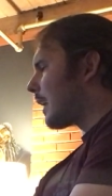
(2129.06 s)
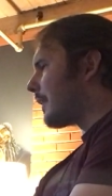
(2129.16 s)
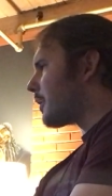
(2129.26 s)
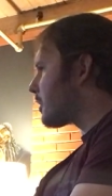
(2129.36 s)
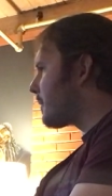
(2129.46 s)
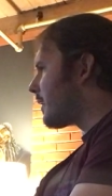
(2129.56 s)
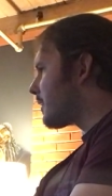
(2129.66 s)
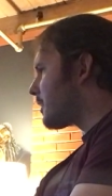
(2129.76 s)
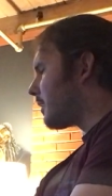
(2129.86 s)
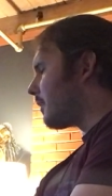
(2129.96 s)
And our
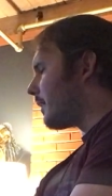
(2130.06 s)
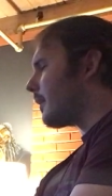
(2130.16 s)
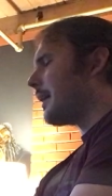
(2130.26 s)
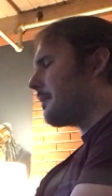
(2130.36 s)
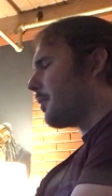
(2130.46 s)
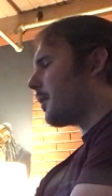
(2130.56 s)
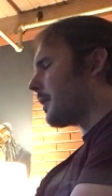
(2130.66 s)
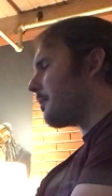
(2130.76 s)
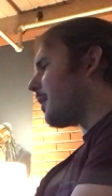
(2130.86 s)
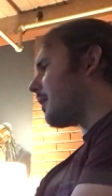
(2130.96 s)
spirits are a very
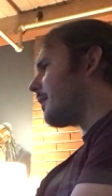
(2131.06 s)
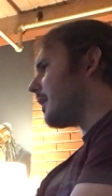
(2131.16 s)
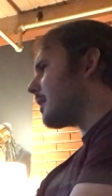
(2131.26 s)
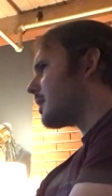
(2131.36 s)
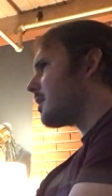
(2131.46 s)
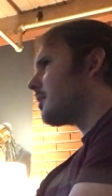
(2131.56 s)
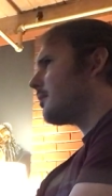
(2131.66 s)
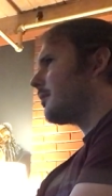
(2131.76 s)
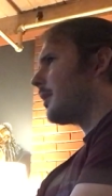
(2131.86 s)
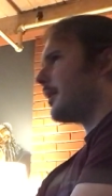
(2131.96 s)
important part of us
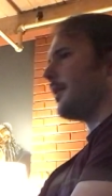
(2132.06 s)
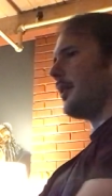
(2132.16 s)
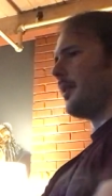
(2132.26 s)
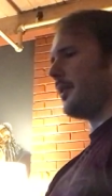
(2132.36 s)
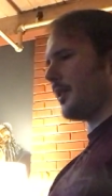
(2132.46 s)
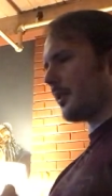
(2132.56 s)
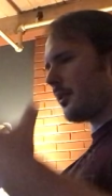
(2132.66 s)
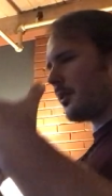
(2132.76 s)
in the, the